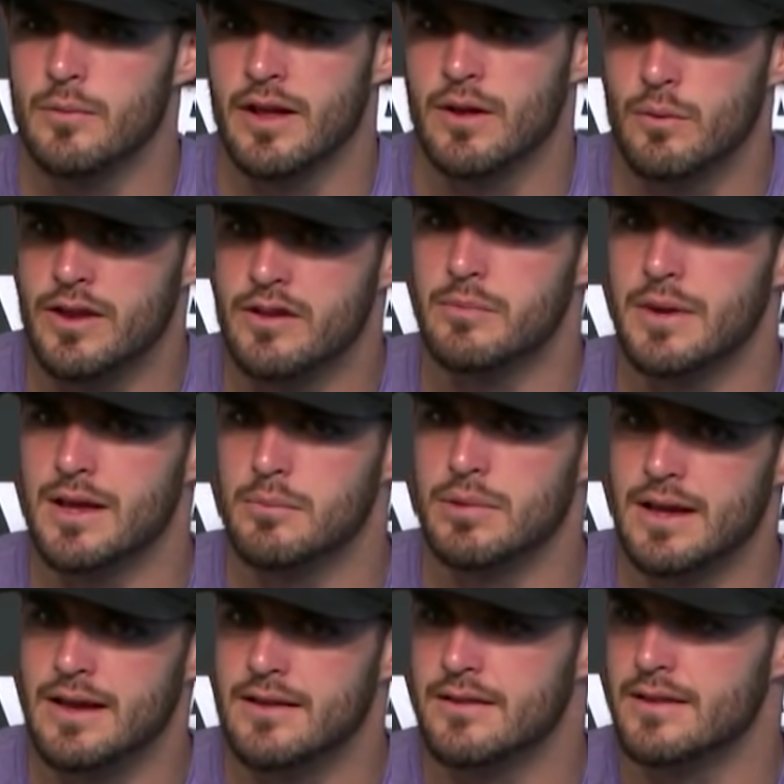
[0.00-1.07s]
Like when he's made
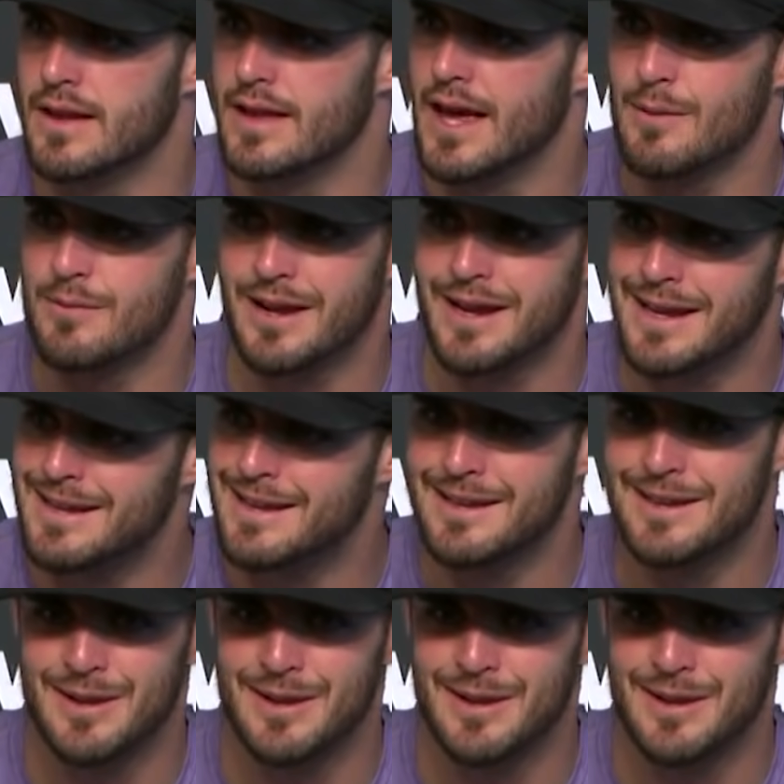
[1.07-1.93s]
plays in the games, I get